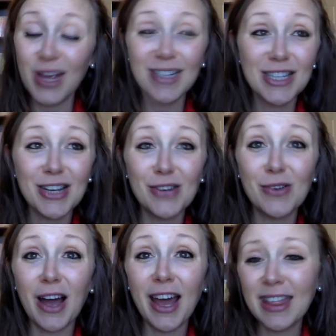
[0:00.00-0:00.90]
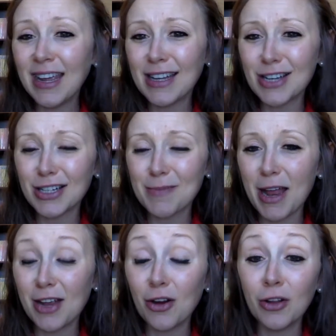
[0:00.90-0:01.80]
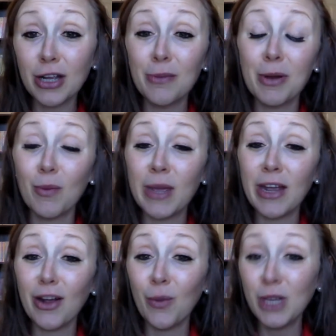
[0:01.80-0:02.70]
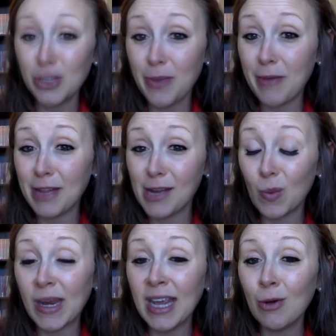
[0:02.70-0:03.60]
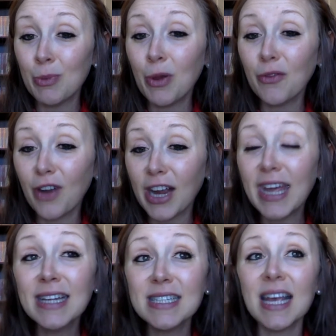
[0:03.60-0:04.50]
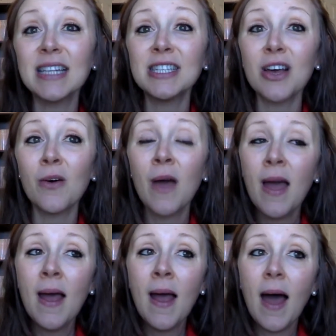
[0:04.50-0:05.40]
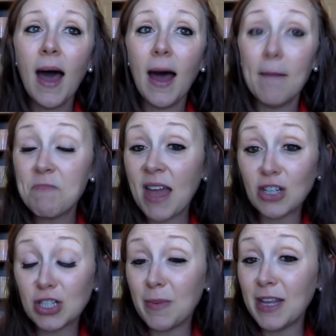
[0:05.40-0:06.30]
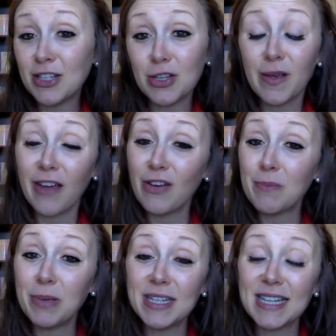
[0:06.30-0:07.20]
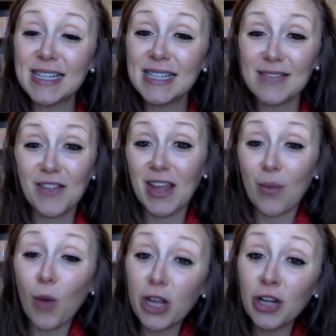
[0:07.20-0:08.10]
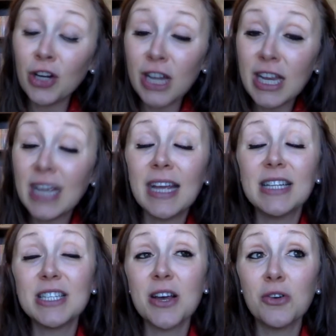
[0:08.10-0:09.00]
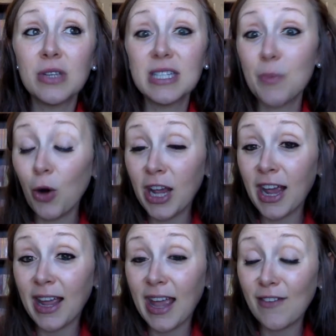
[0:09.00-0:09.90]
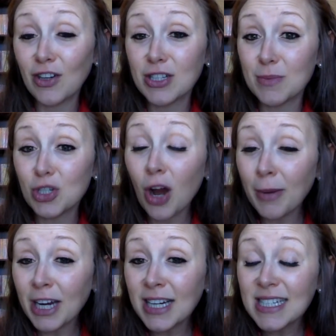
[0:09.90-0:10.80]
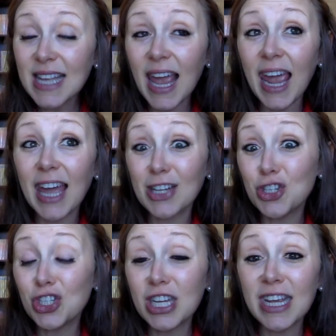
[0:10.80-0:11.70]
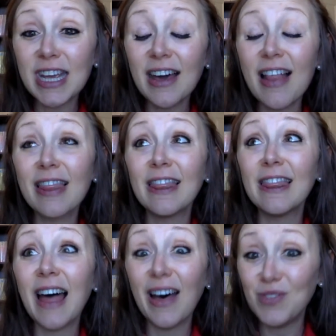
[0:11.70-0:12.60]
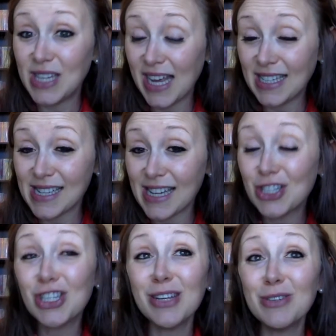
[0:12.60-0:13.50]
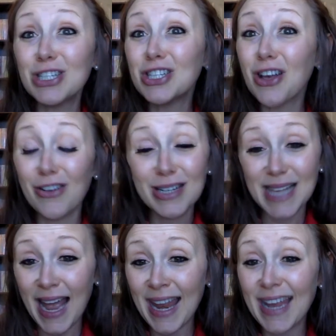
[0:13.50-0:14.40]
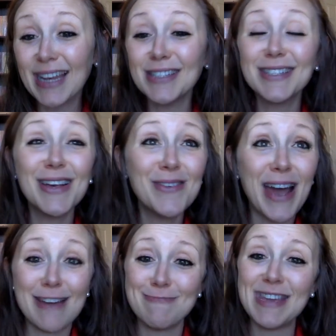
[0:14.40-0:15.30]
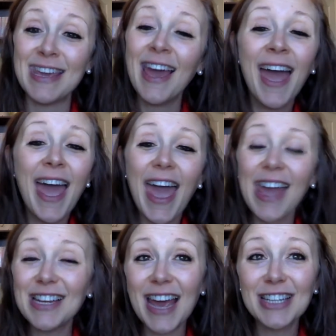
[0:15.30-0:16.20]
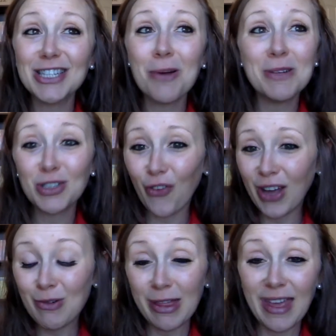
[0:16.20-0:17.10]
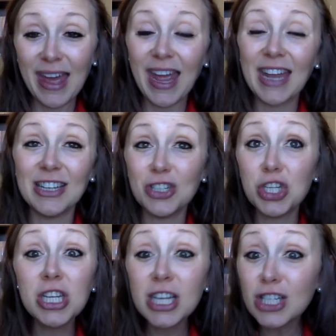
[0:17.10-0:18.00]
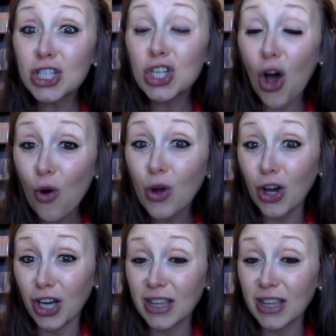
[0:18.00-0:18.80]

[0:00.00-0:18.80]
And so I think I talked about it earlier, but we do baby led weaning with both of our kids. And so that just means you give them pieces of like what you're eating. And so this morning I gave her some strawberries and she loved it. She was so excited, so happy, and had so much fun with it. And she did so good.